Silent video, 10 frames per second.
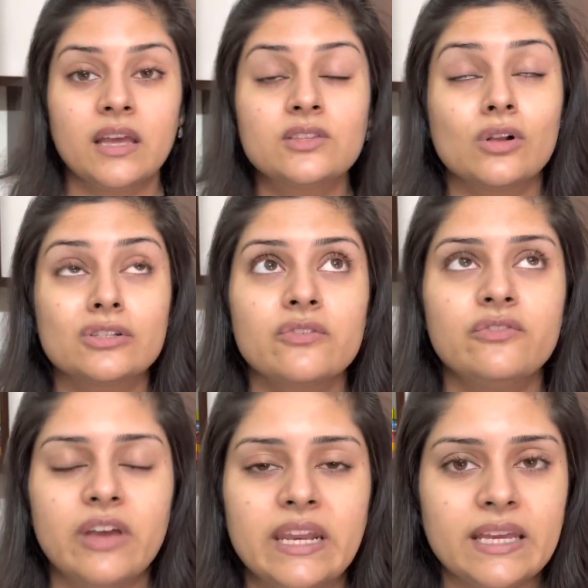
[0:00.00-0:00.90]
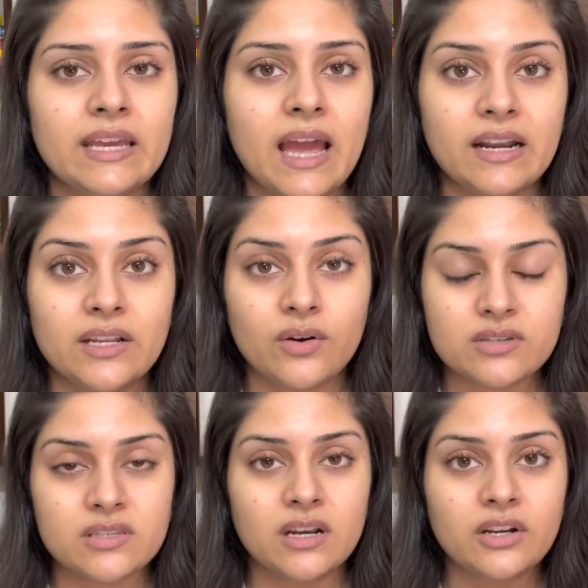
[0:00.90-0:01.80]
It's also very
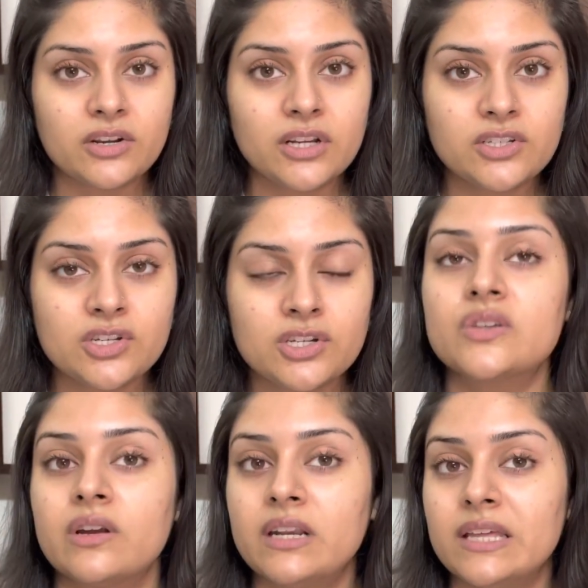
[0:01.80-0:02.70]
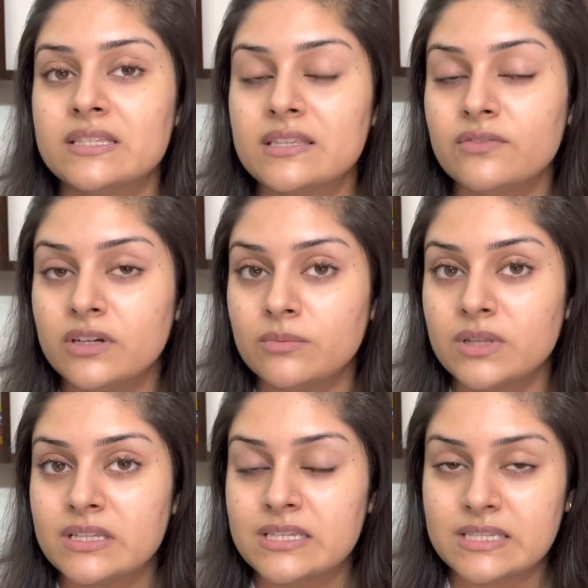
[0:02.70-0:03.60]
antioxidant rich. It contains the
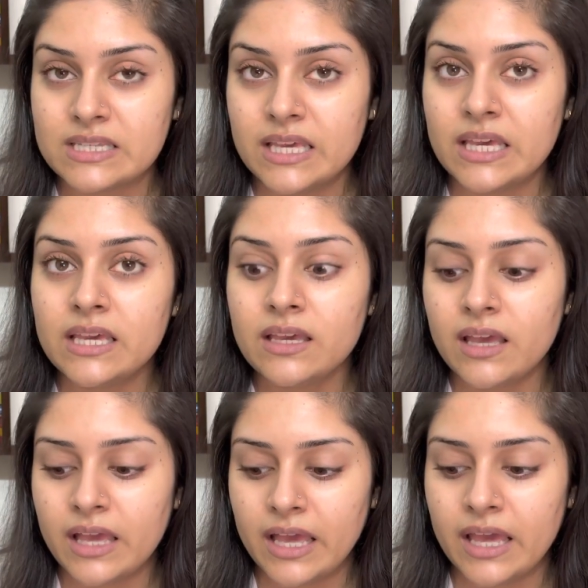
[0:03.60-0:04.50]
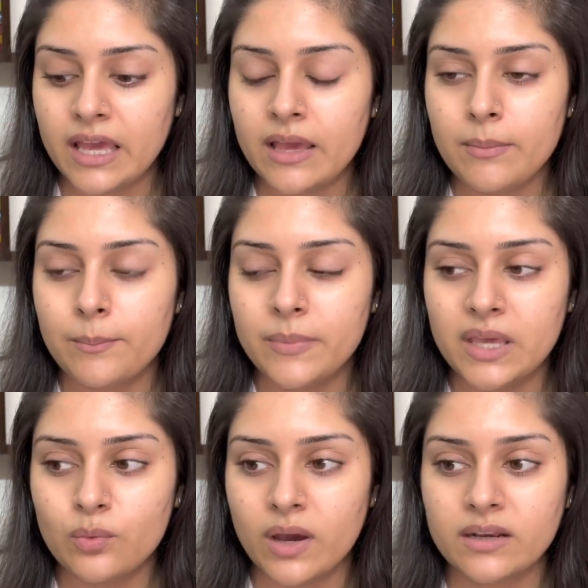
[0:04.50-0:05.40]
vitamins C, A,
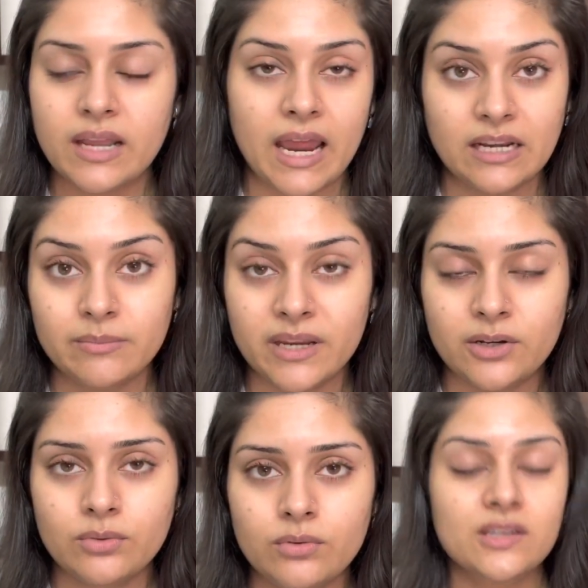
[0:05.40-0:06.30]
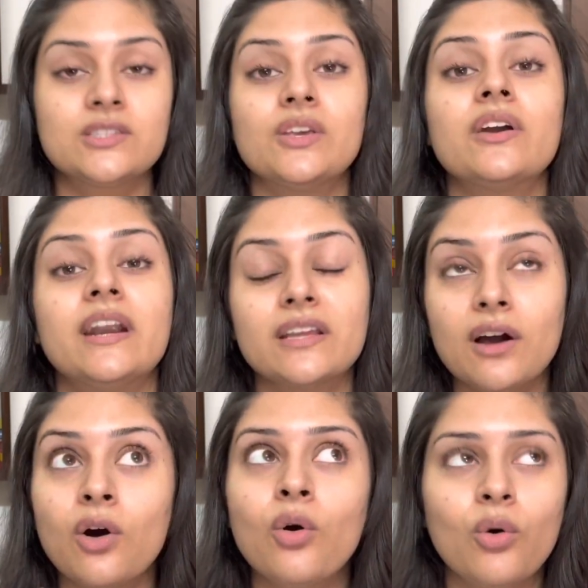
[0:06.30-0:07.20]
B1 and B2. So you're getting
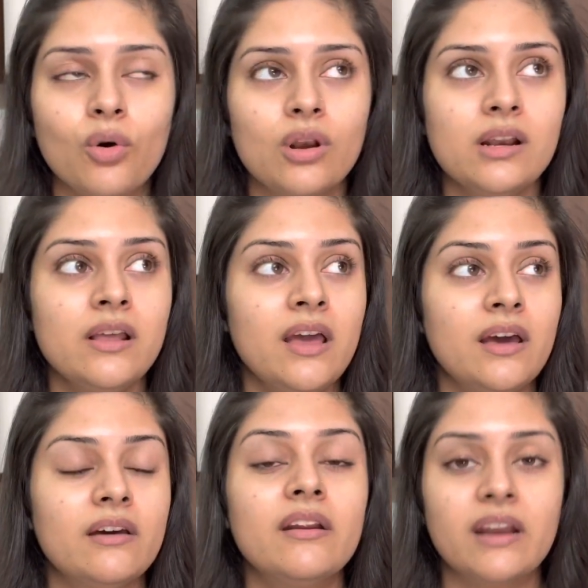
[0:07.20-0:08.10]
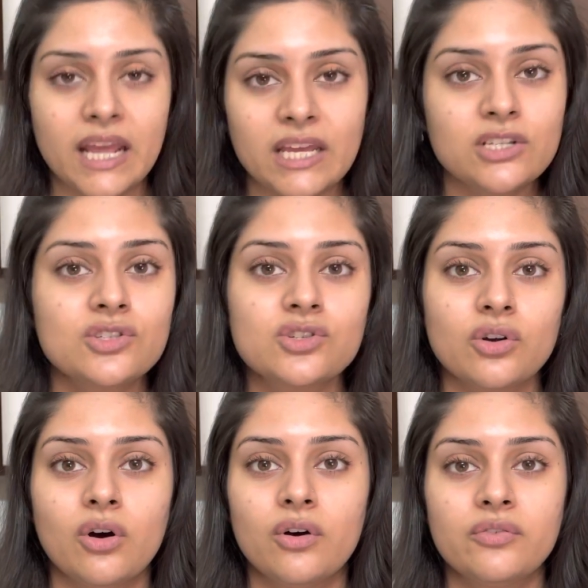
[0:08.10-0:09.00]
a whole range
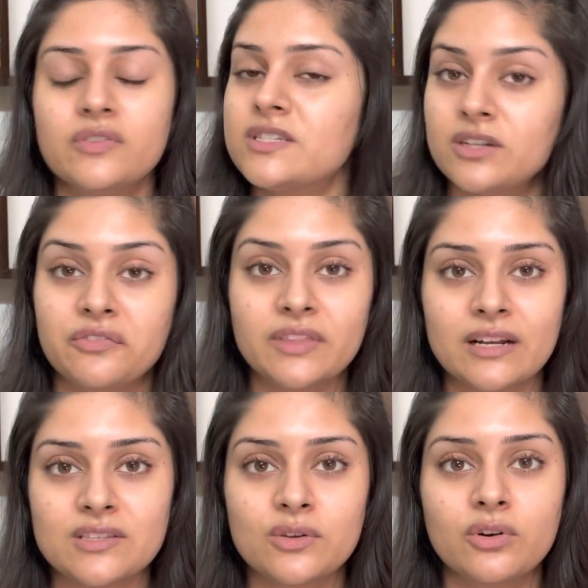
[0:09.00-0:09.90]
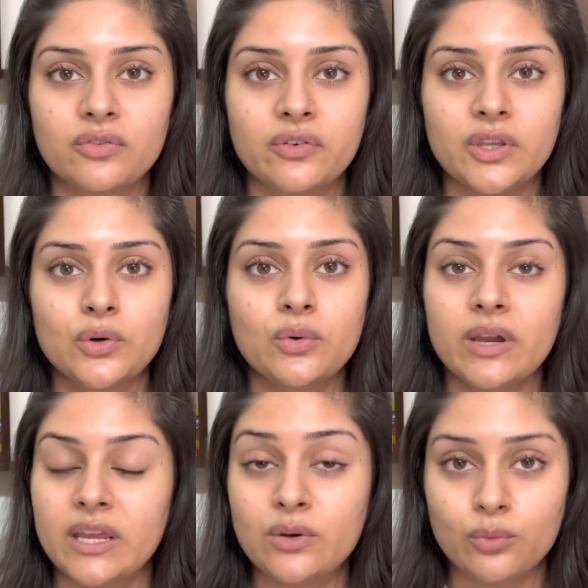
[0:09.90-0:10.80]
of stuff that's good for you
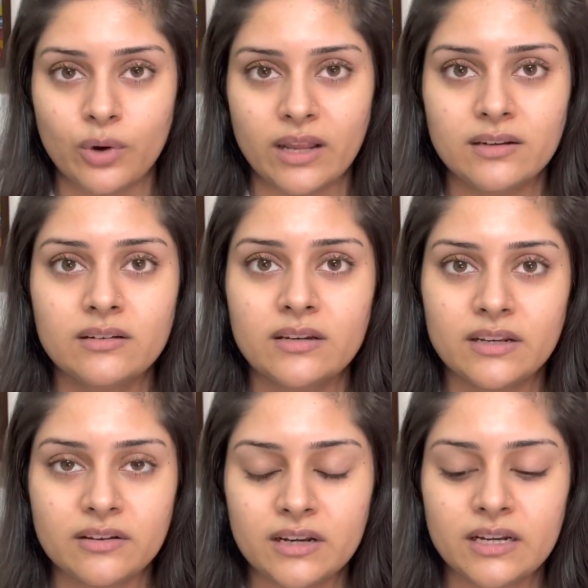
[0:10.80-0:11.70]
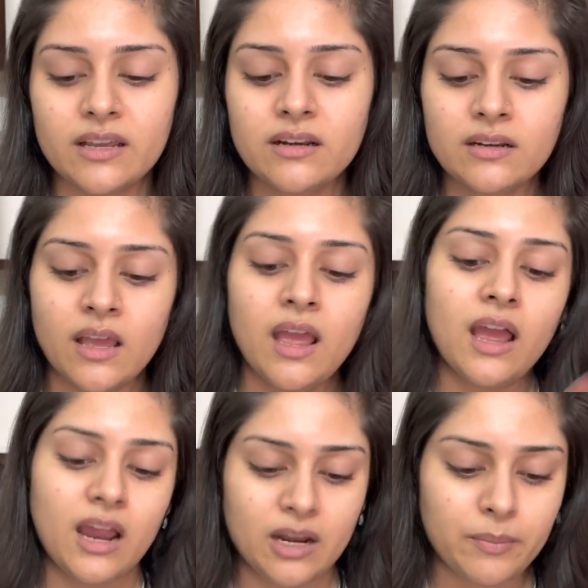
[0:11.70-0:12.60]
in one ingredient.
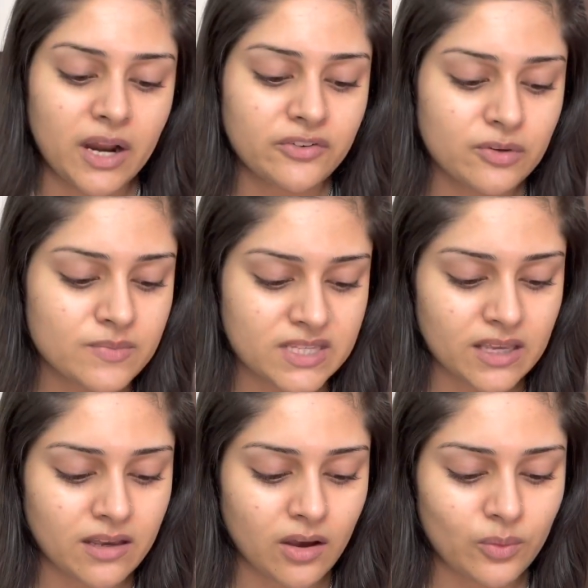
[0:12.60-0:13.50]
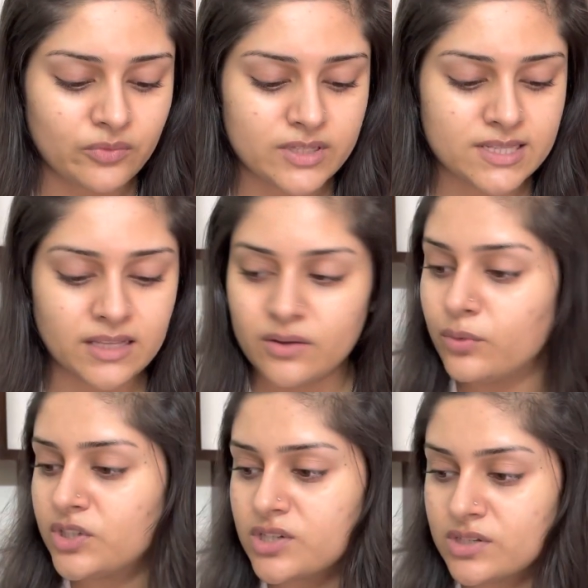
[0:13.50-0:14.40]
And apart from Cica, obviously,
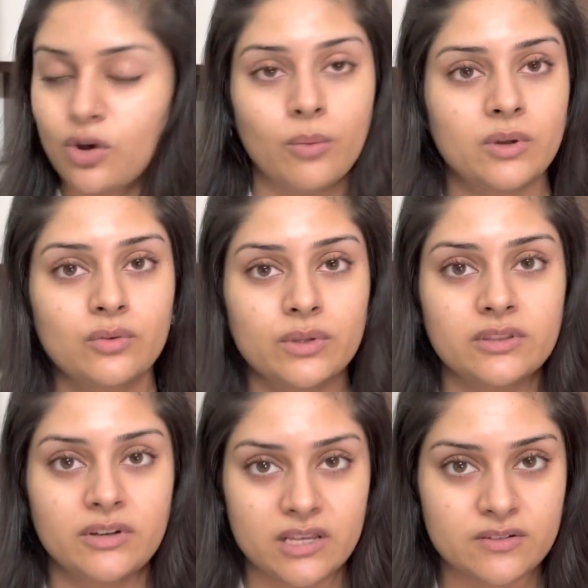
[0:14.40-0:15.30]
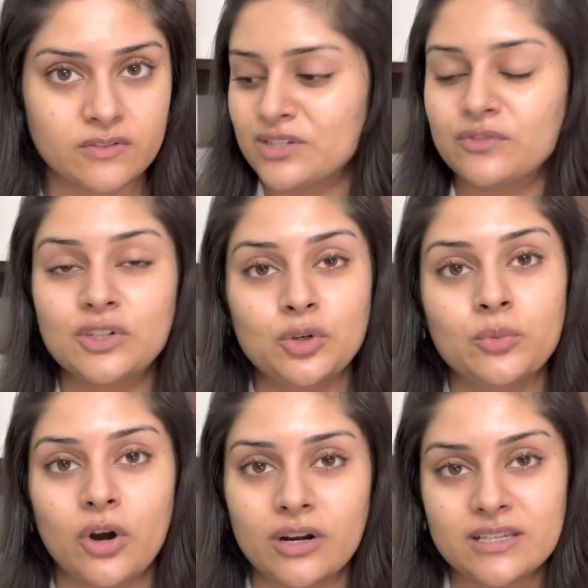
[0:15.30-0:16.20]
which is common with the rest of the two
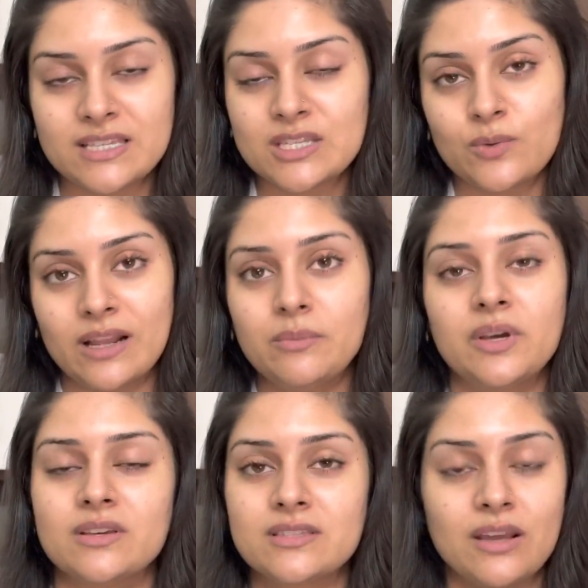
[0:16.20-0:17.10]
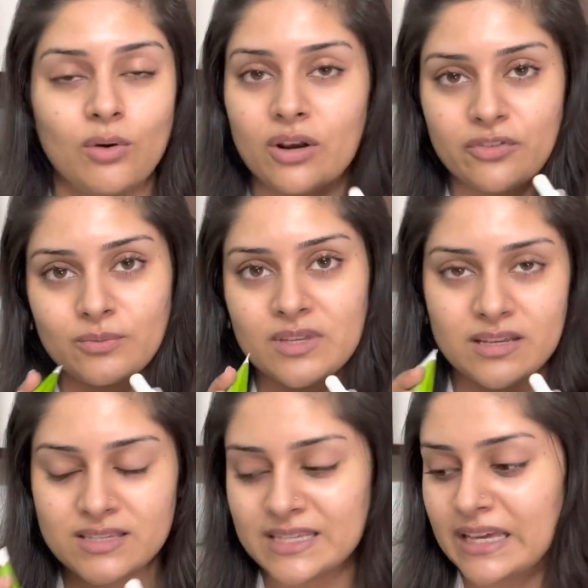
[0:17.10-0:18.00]
products as well, because they're all from
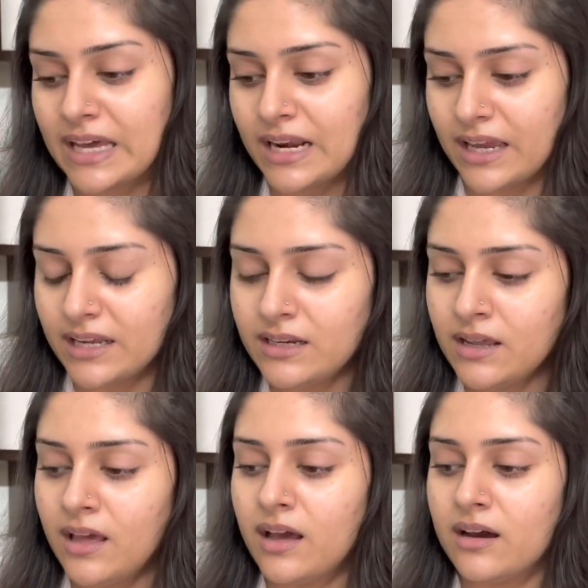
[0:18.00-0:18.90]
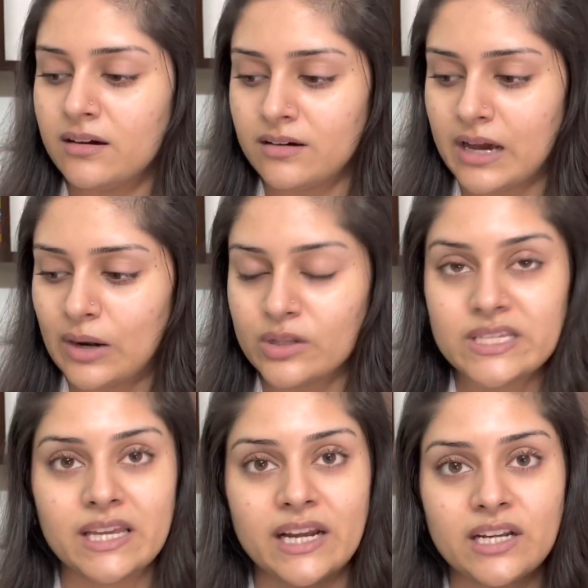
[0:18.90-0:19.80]
the Cica line. I'll also
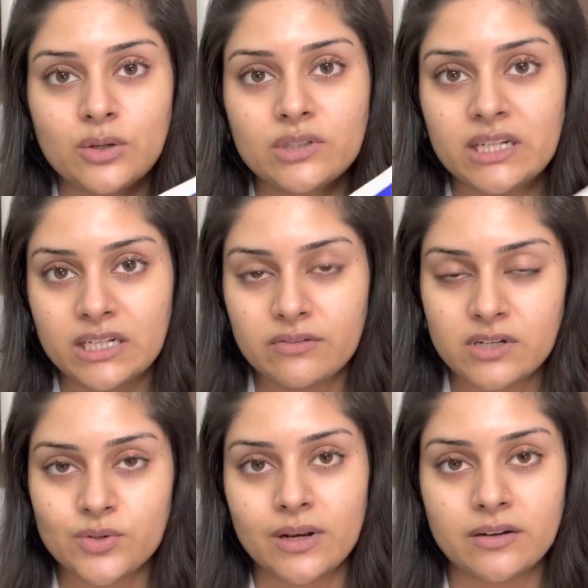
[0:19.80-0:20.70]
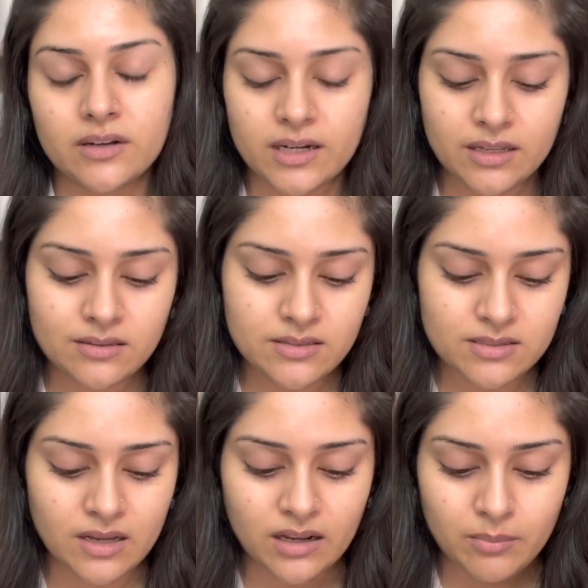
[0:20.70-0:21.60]
get into the individual ingredients
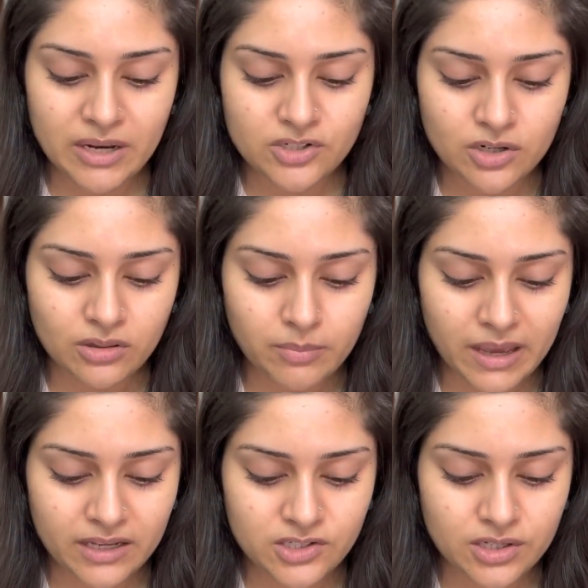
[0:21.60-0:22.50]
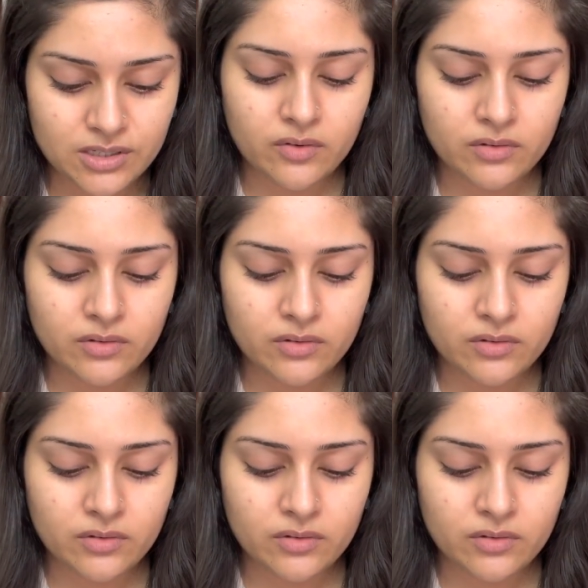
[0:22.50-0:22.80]
that are mentioned on the packaging.